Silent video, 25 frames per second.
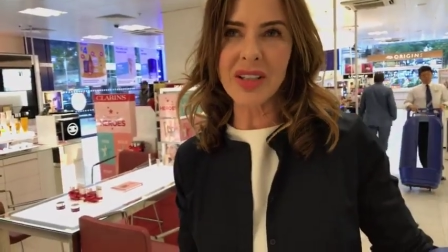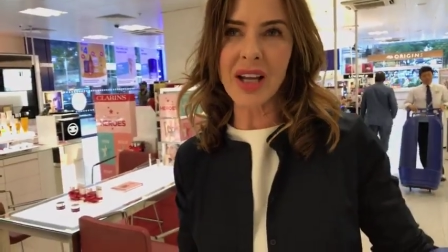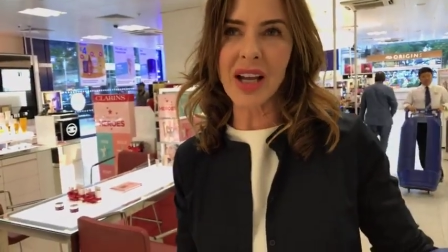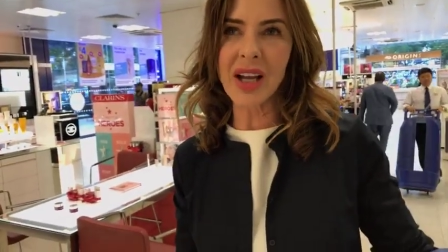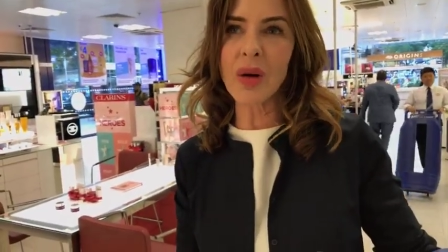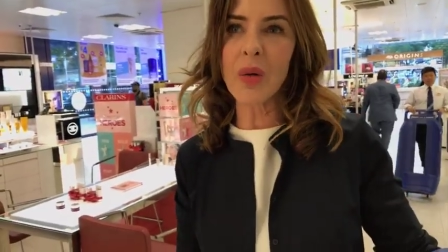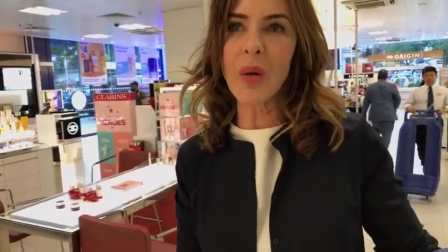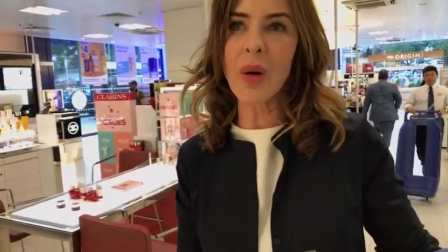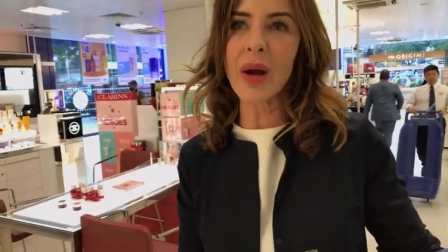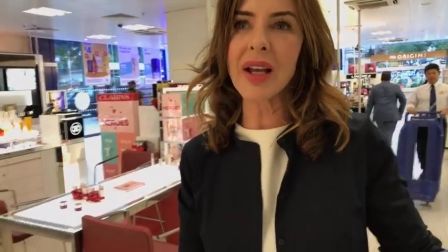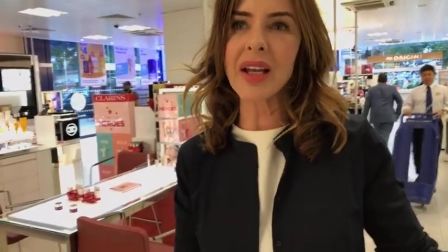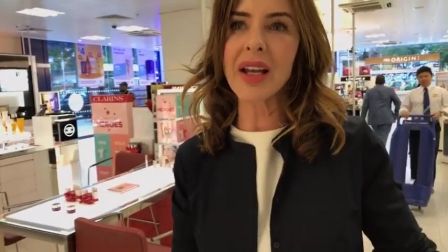I
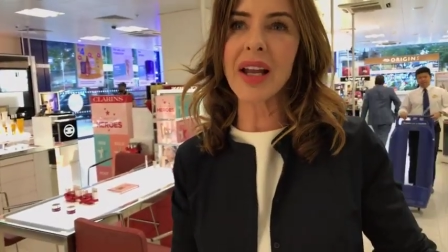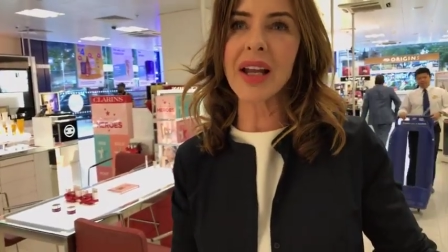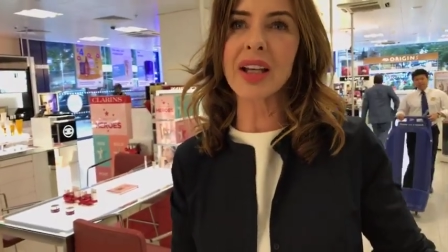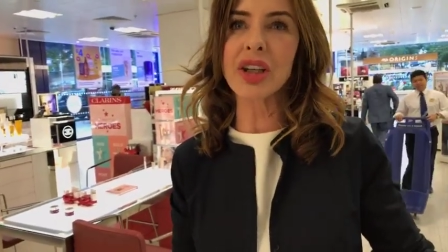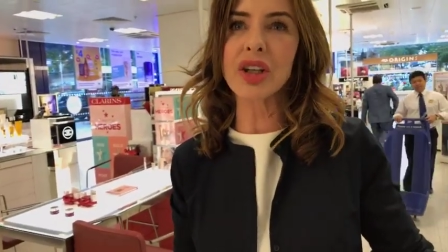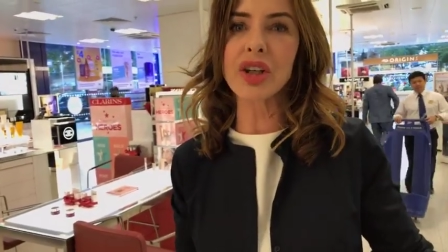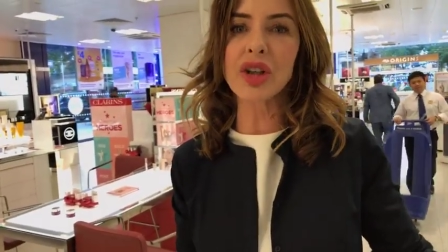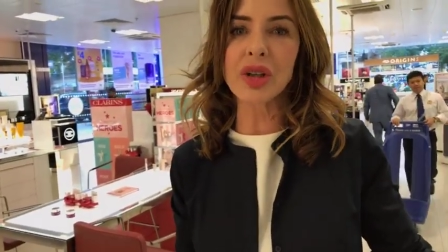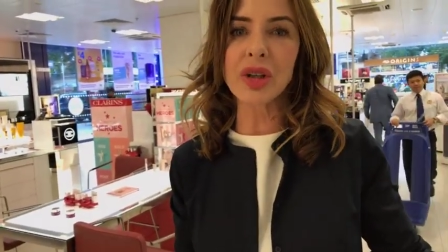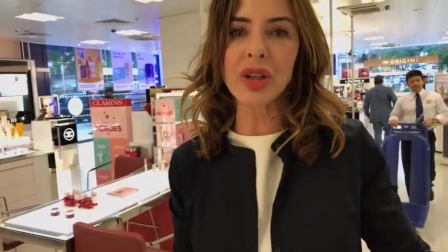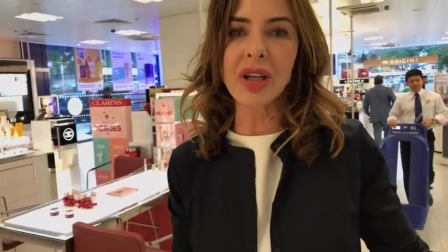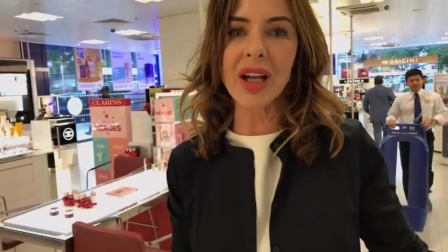quite like
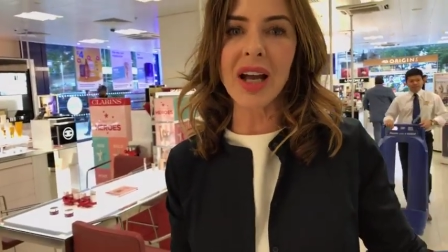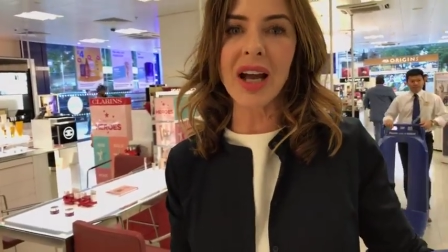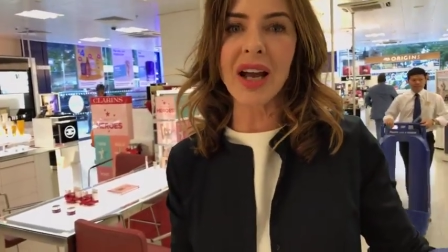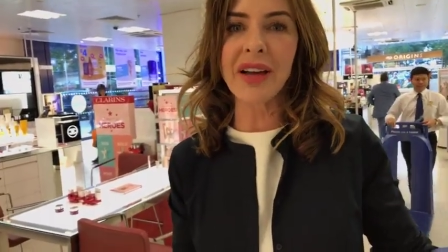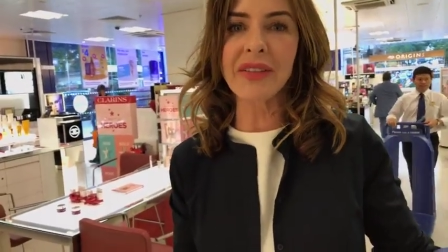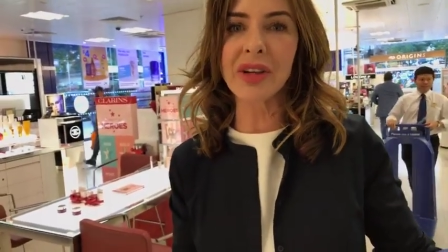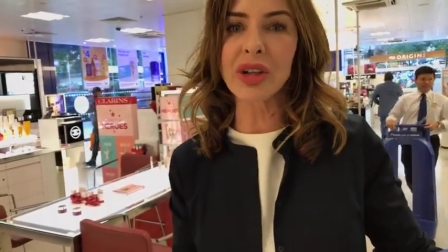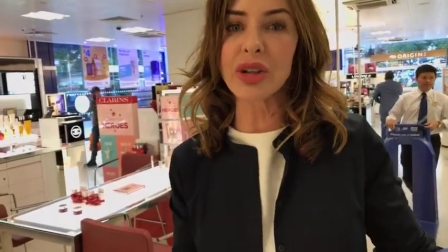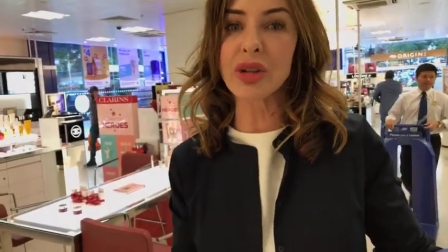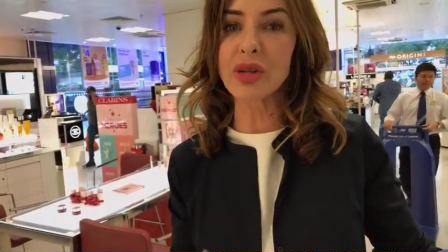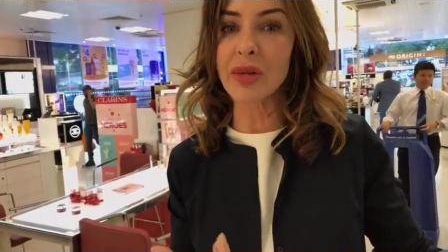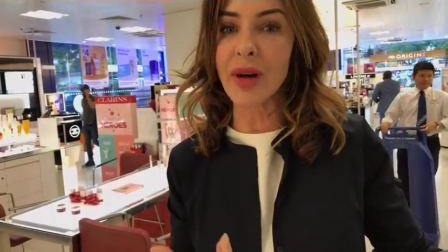Guerlain
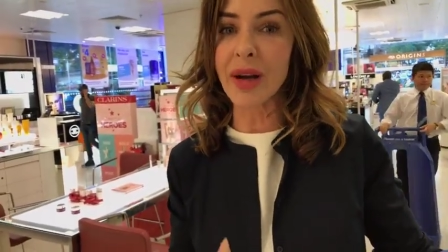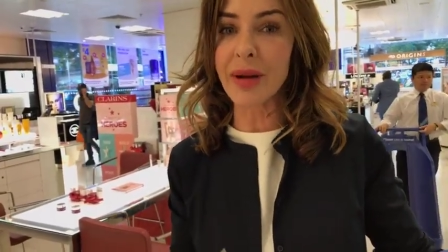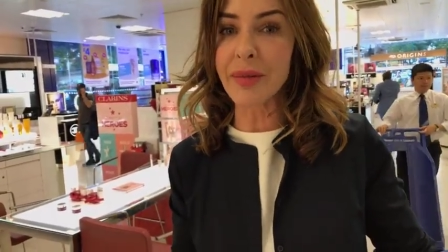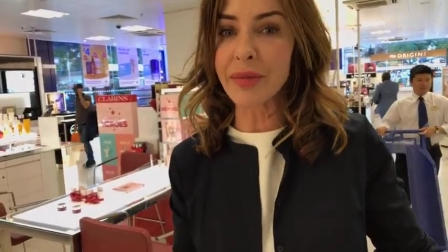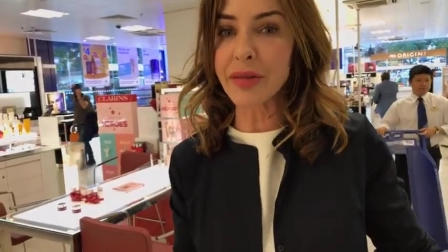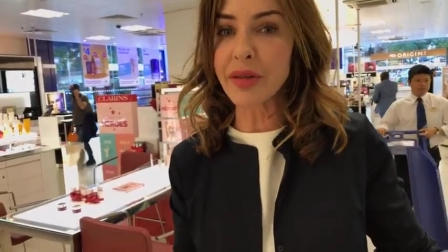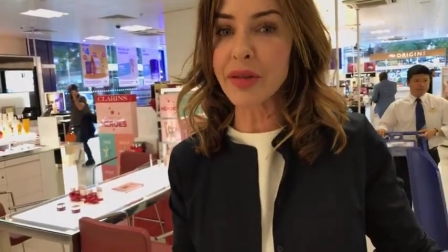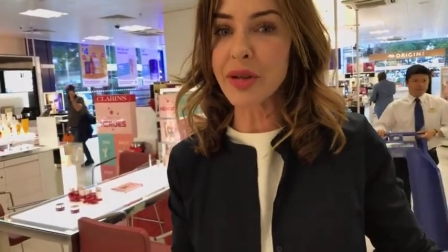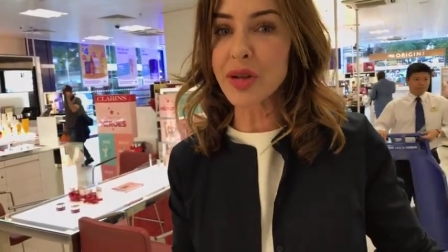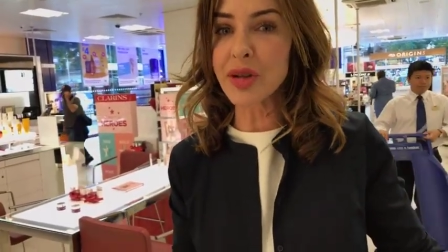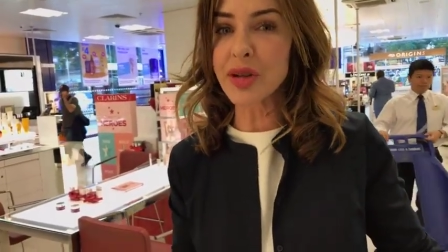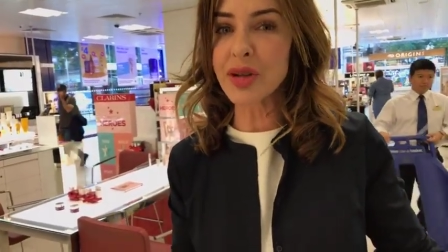have a
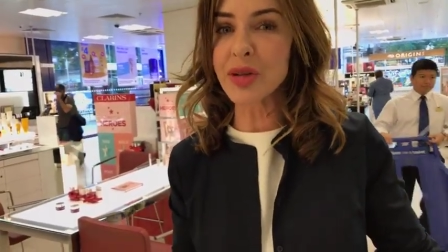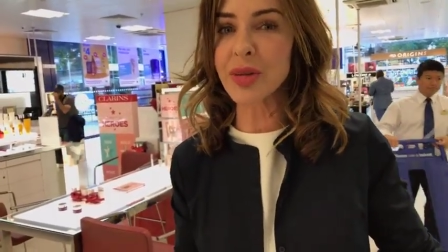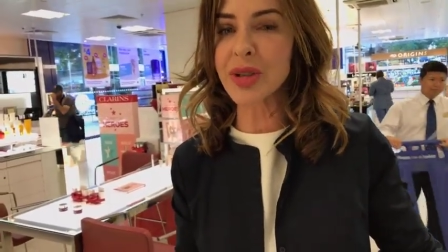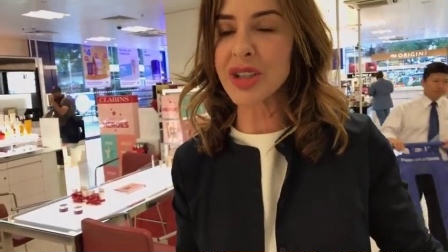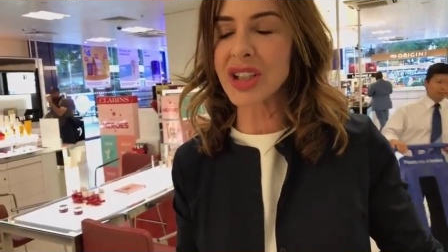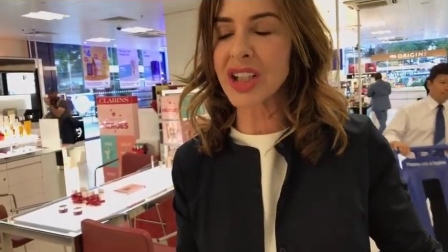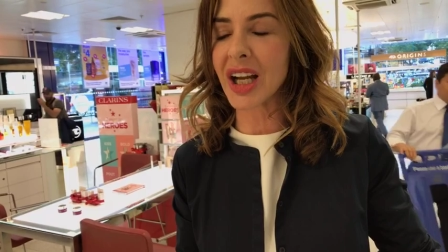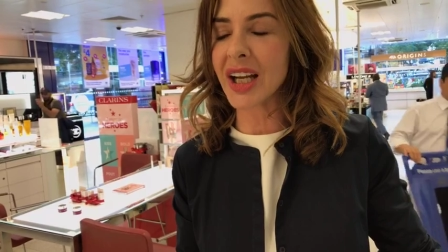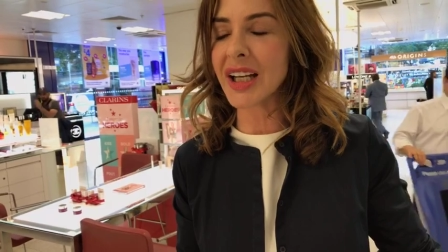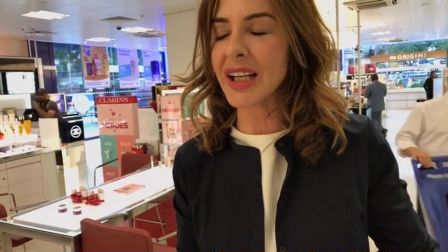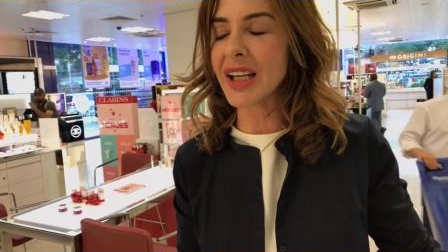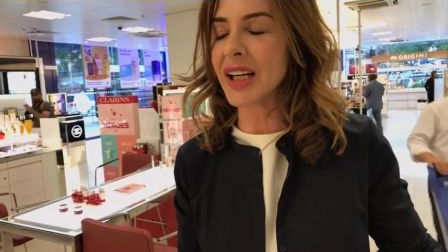grapefruit,
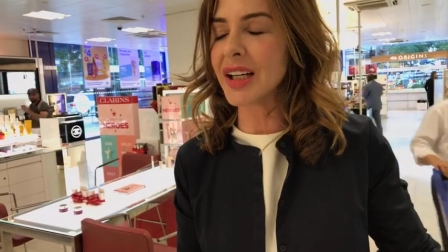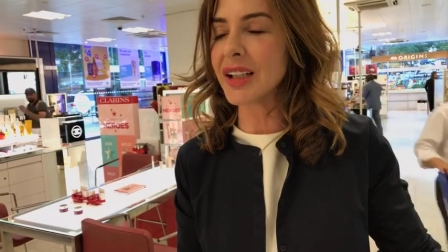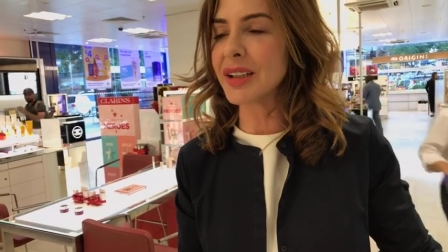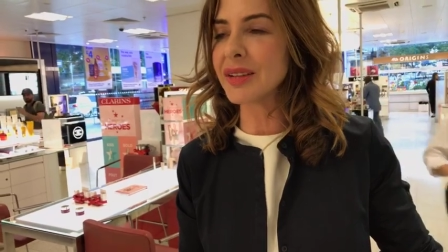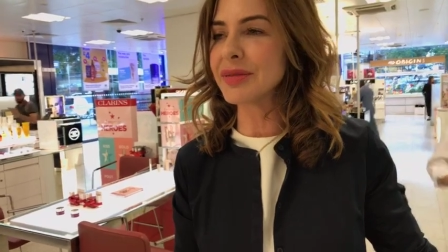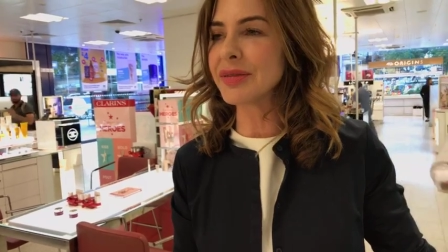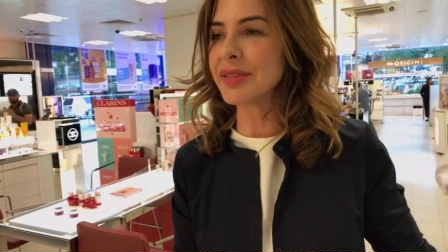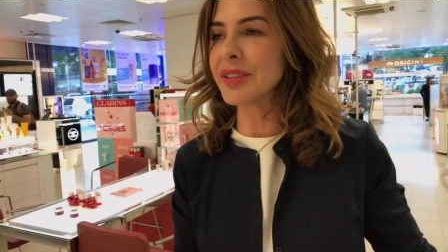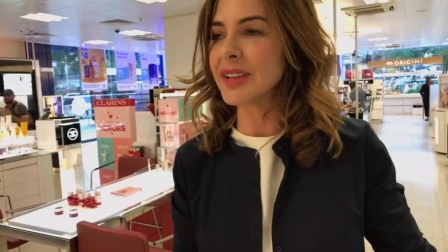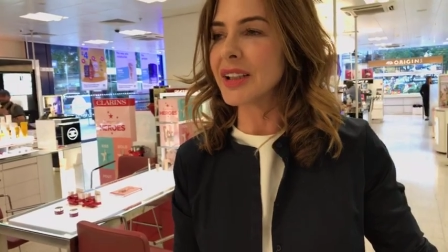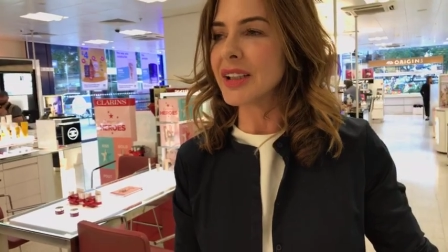which I love.